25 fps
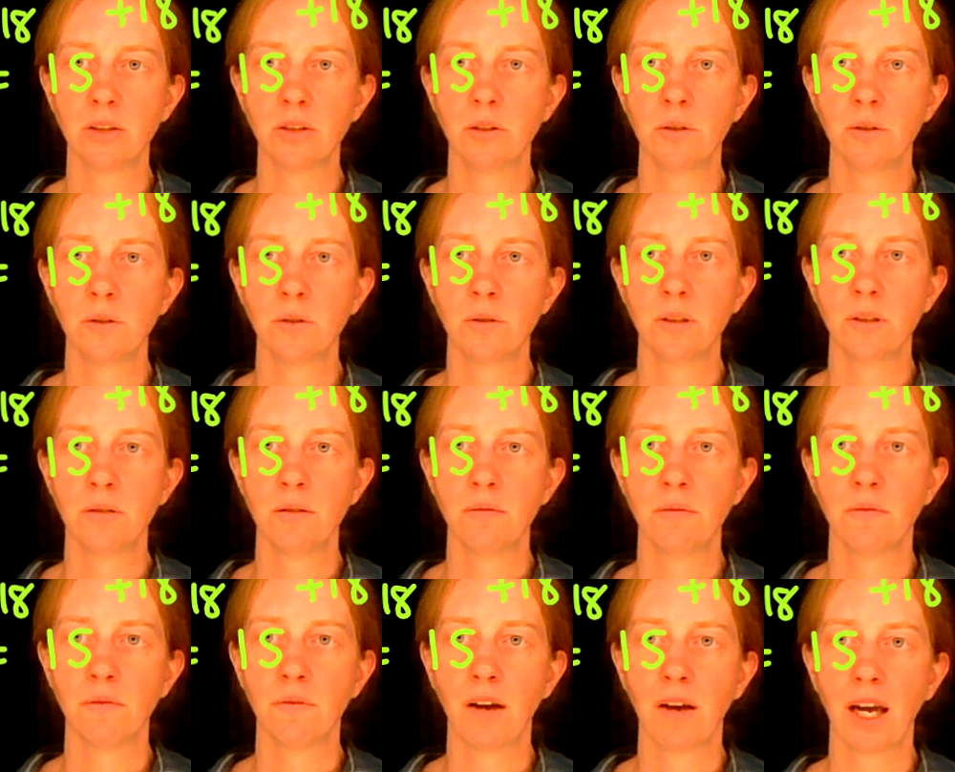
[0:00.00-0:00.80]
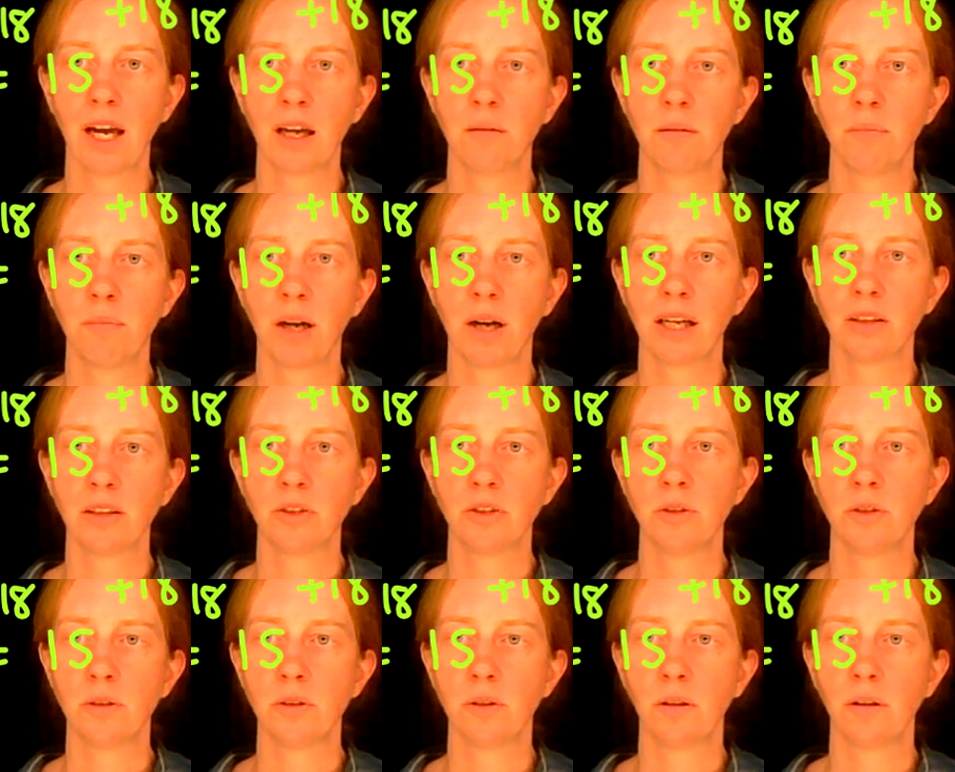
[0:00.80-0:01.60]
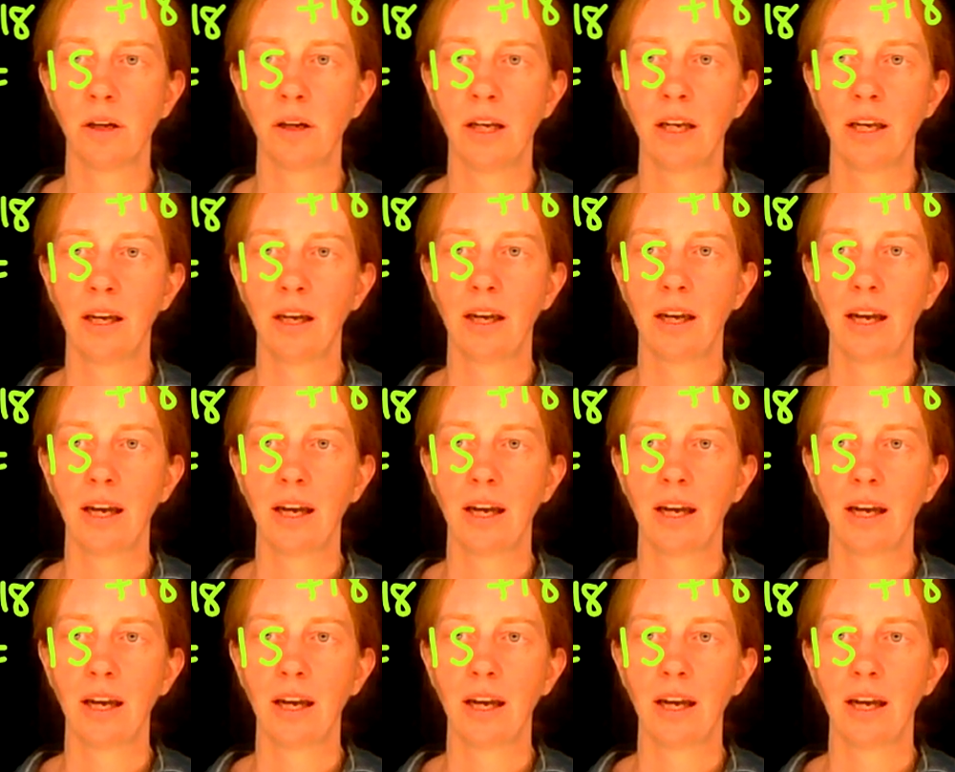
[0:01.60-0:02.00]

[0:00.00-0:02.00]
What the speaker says: 2, divide by 2.